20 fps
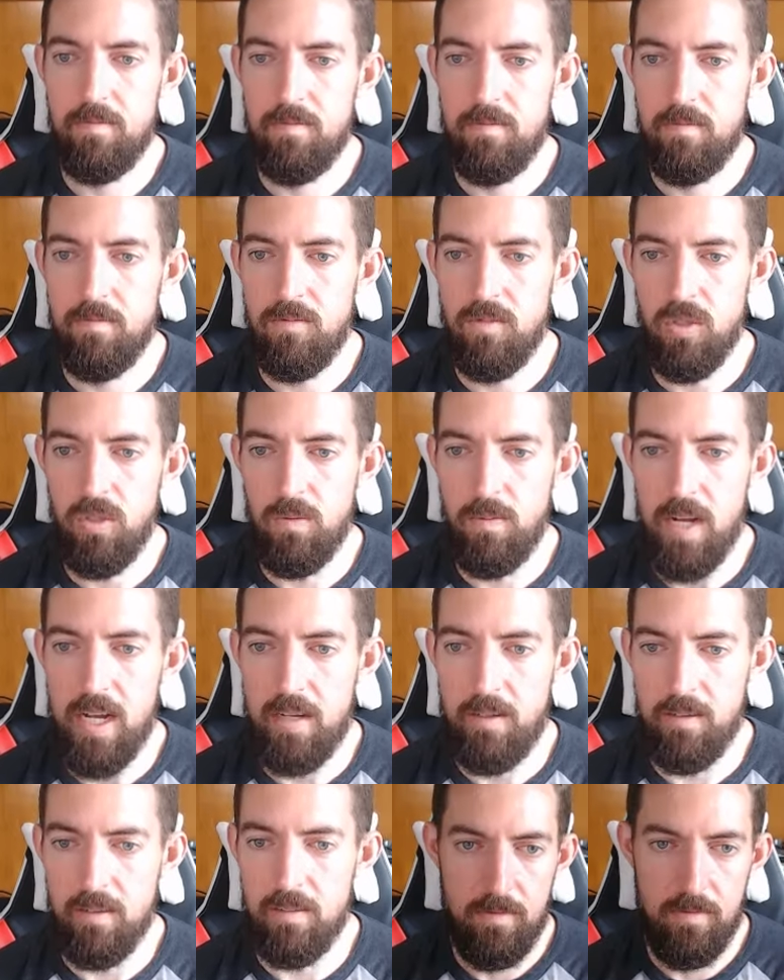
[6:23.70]
Zoom
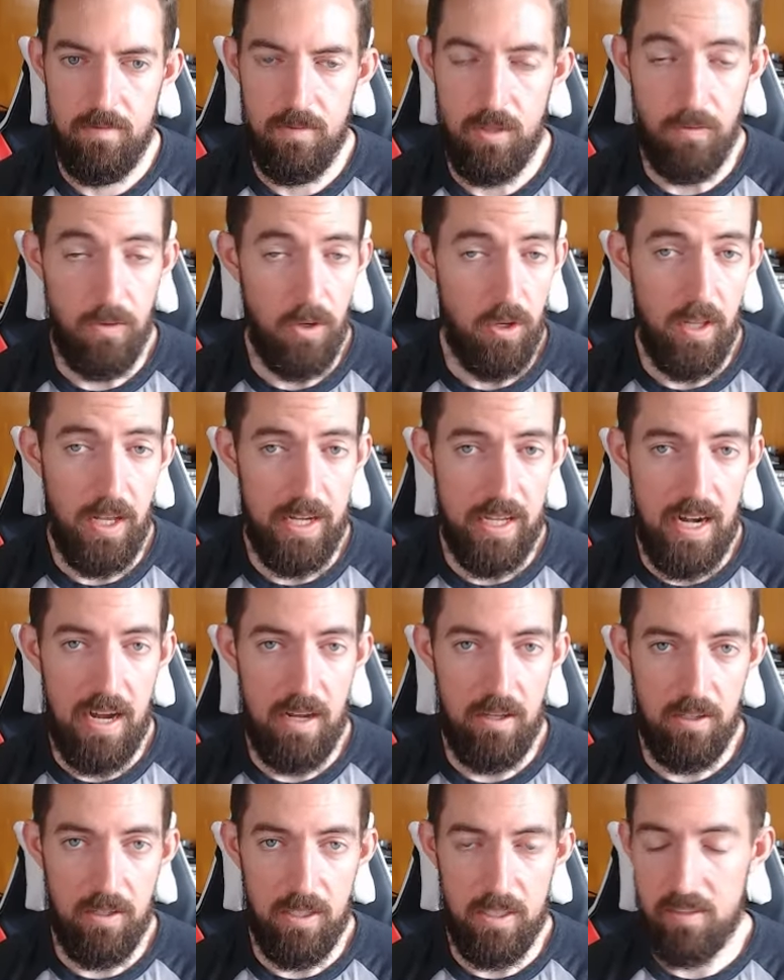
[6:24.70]
out. So if you're liking how
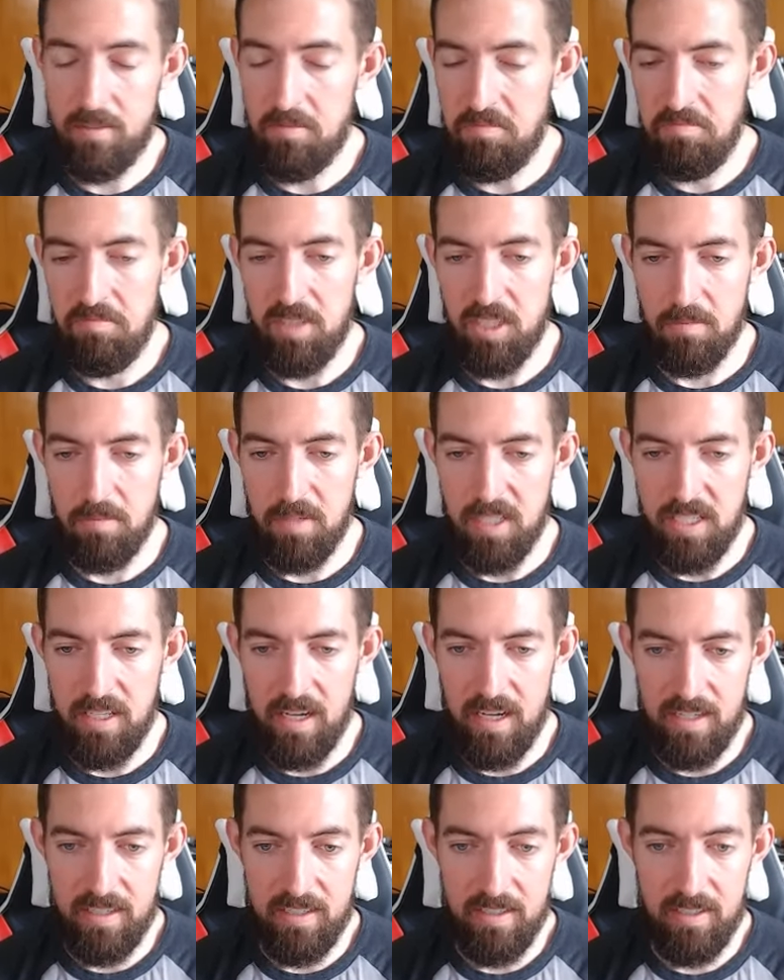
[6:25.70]
it looks, you can be
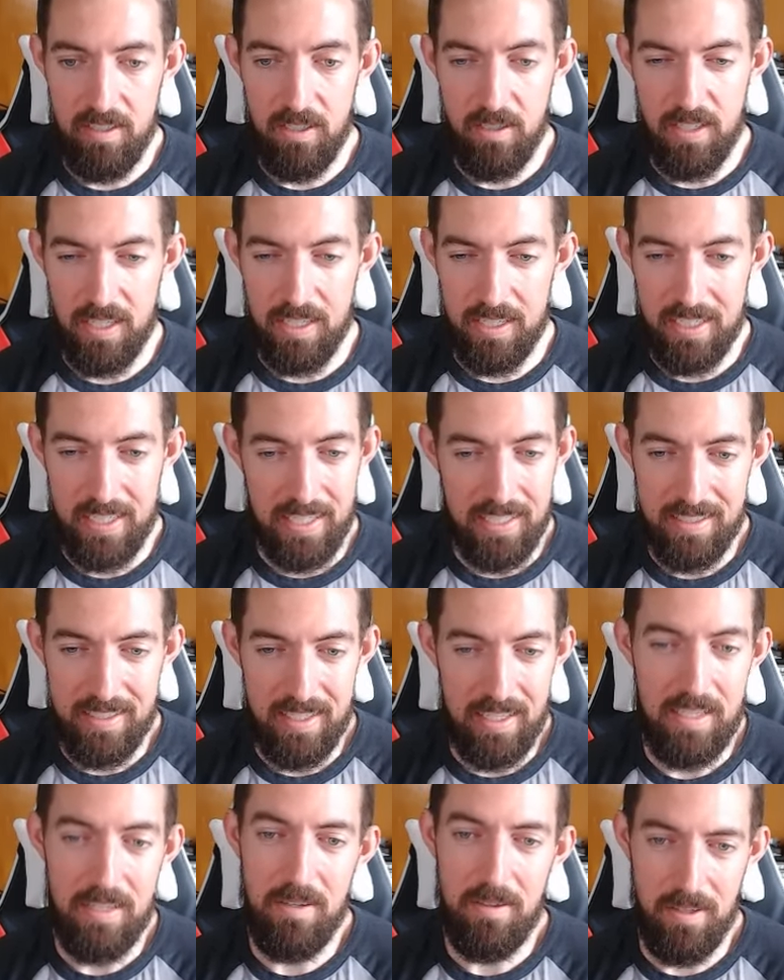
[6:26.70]
done. You can
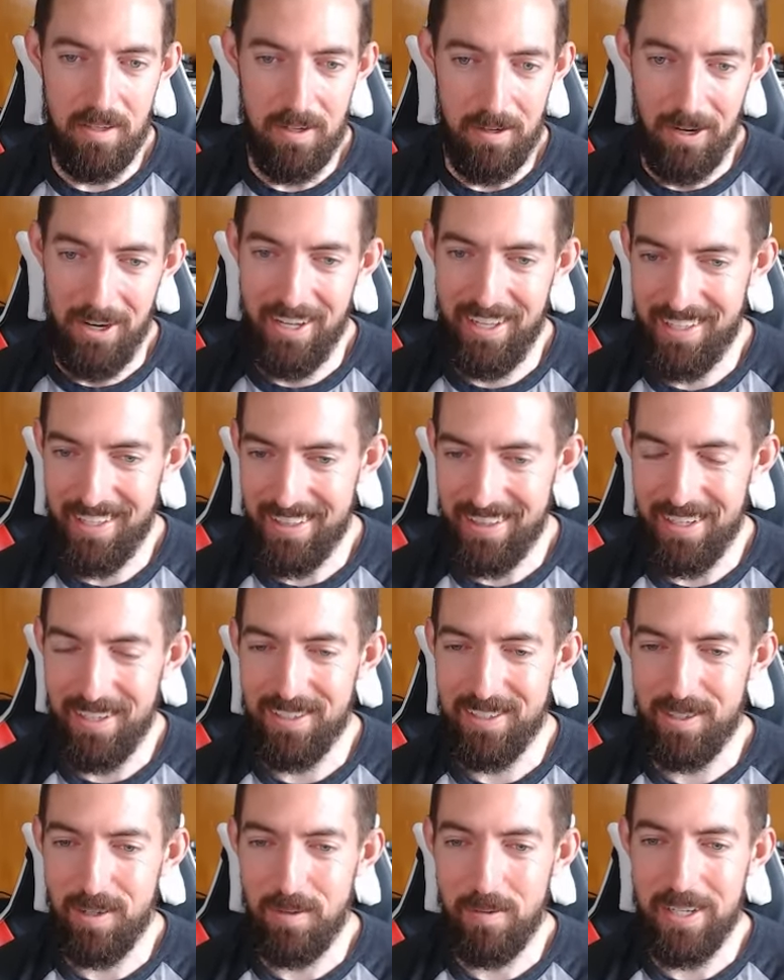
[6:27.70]
continue though. Like there are
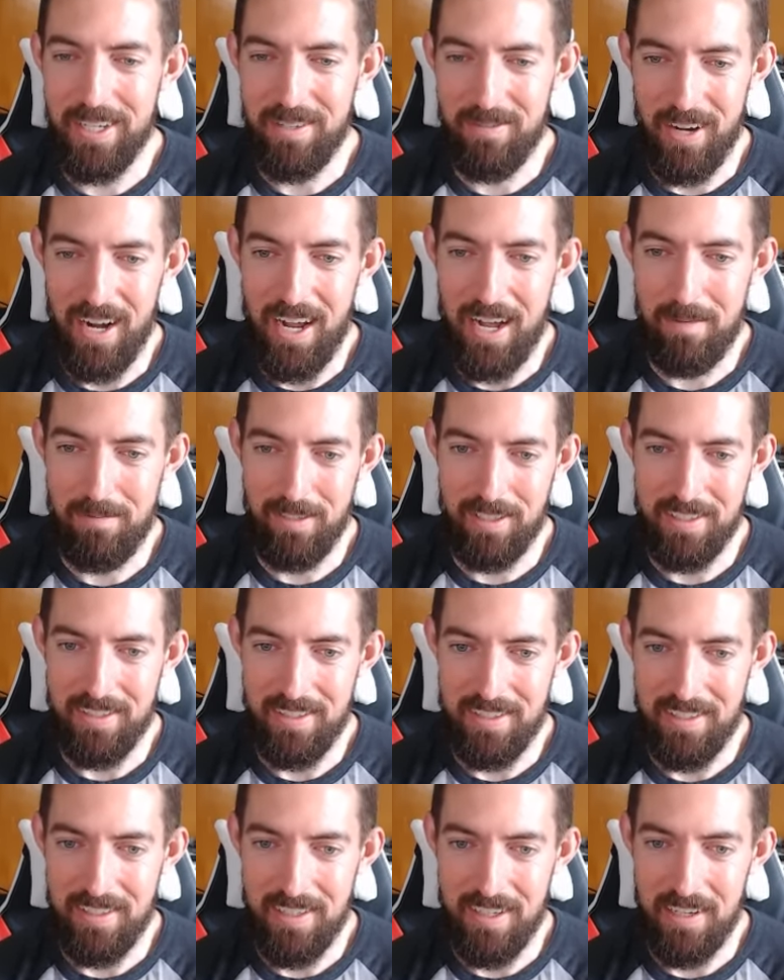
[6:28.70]
so many different options
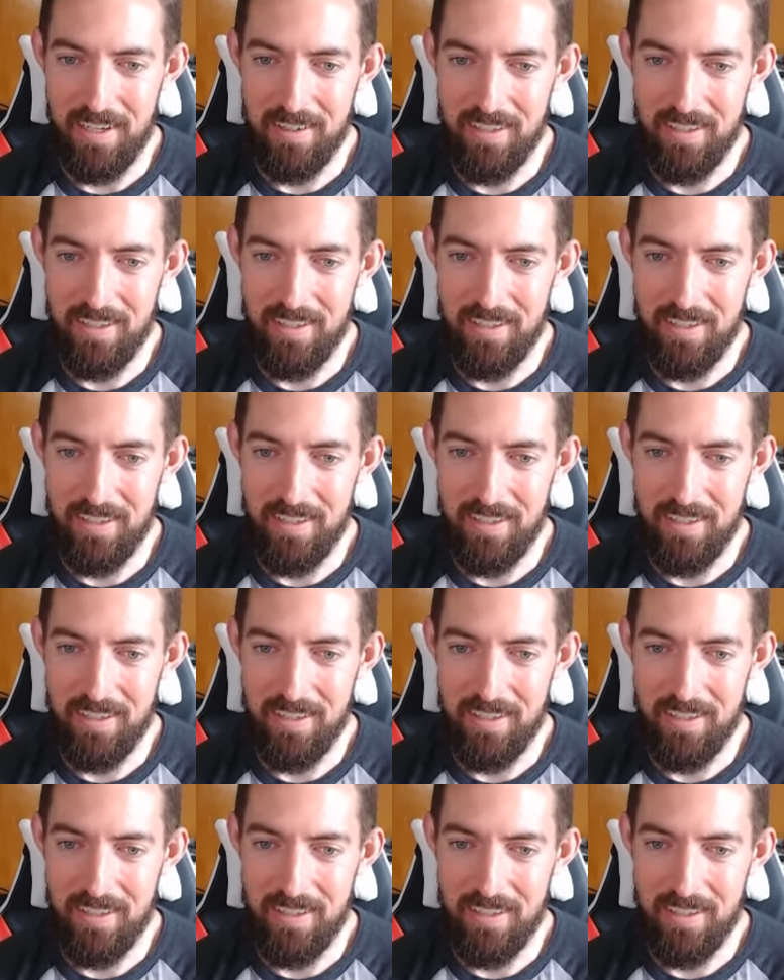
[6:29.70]
in here.